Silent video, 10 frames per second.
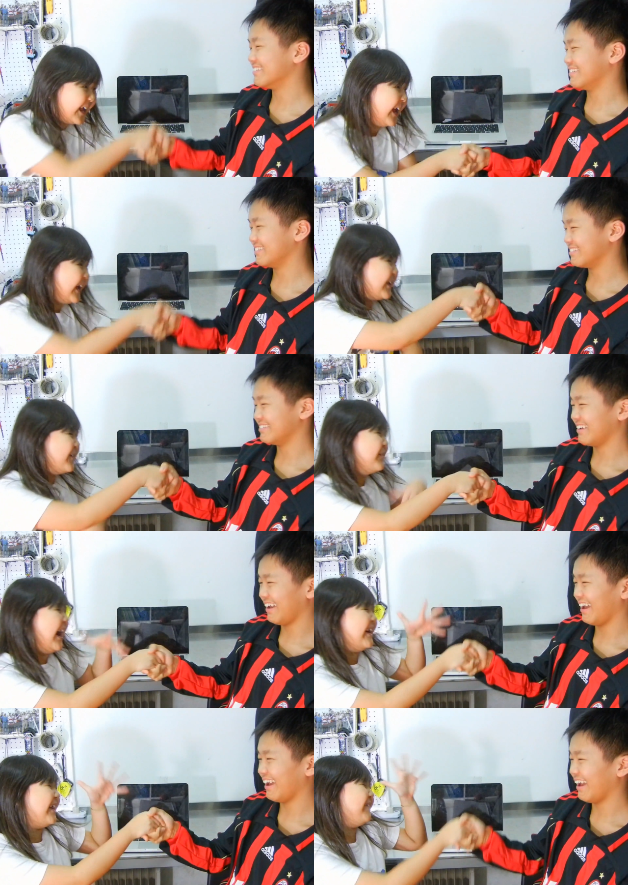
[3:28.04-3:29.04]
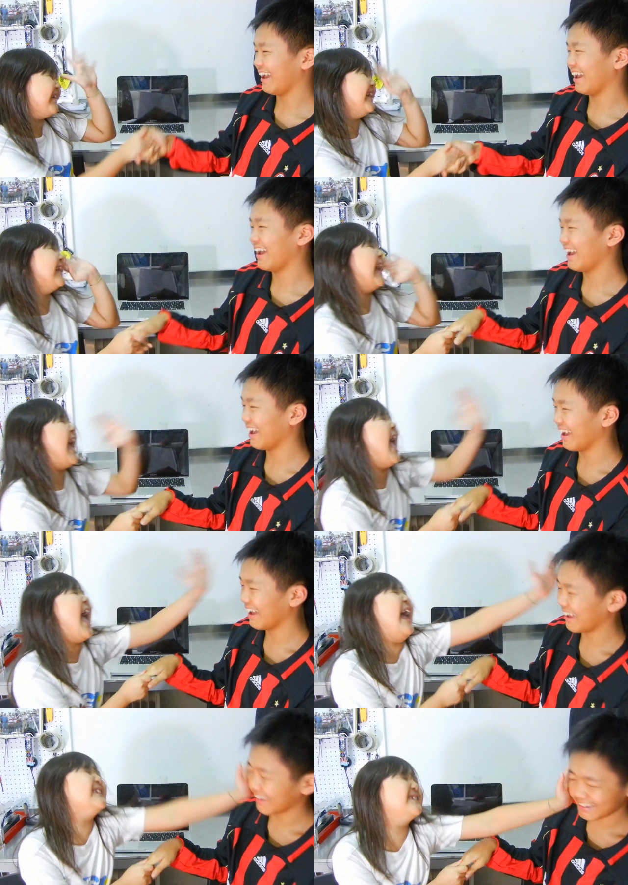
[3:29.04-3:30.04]
Speaker 1: You are a really
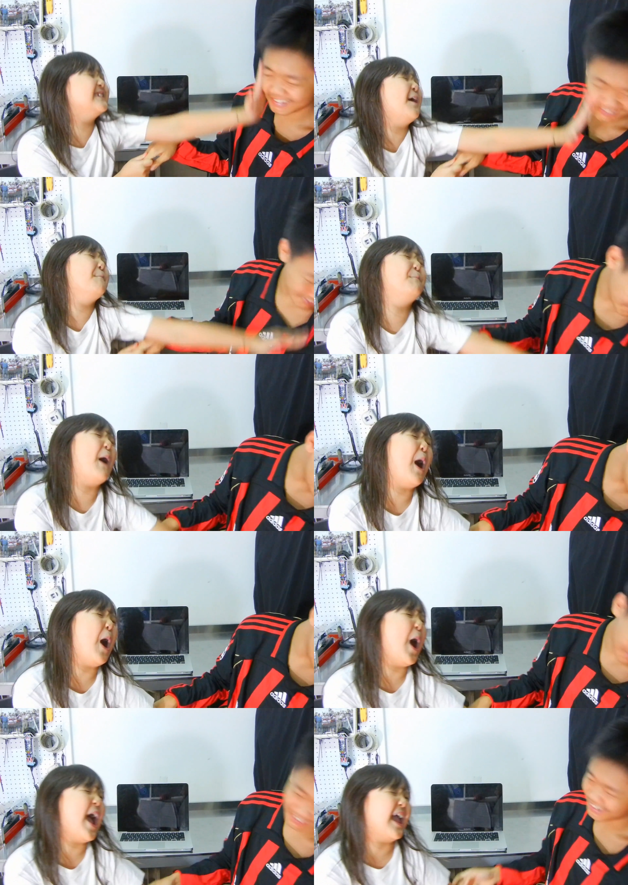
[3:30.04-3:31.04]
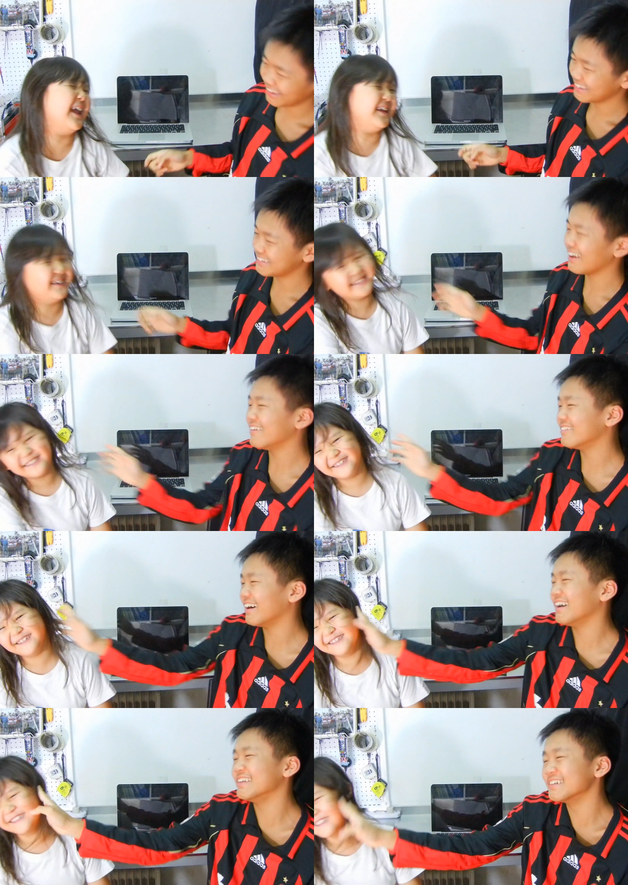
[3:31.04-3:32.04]
handsome boy! So are
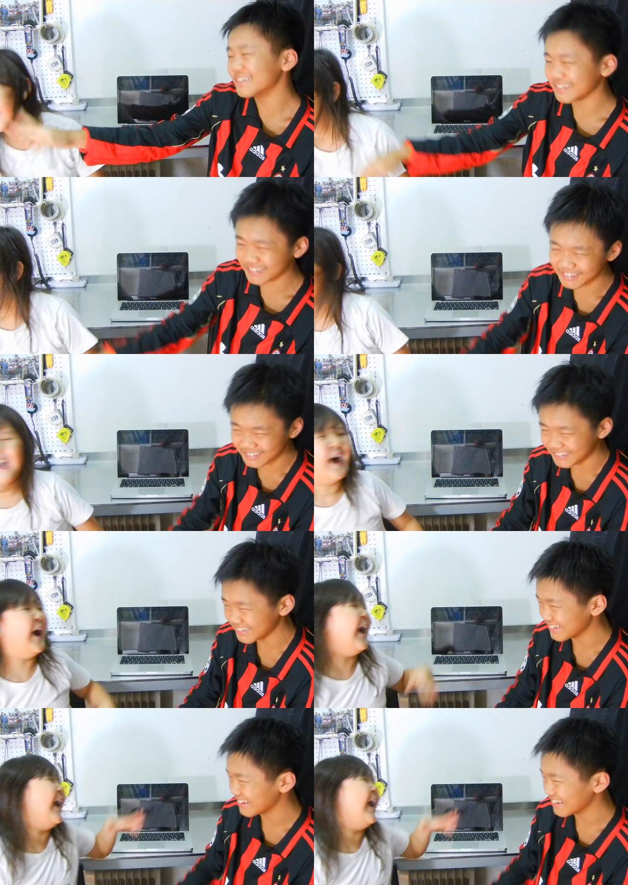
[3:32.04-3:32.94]
you! Oh,